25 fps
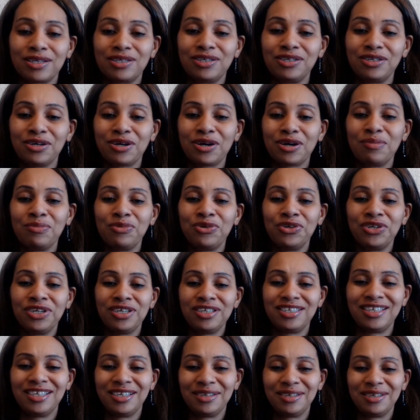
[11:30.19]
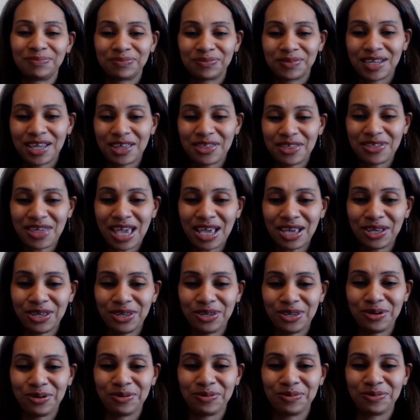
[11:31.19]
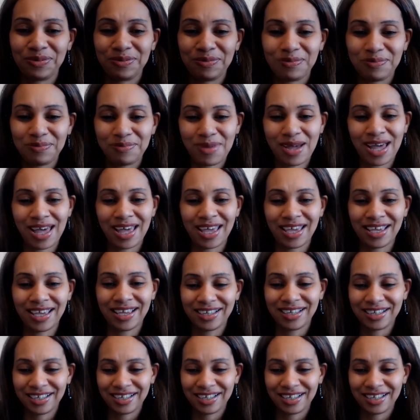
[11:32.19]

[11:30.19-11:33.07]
to the community. Thank you. Bye.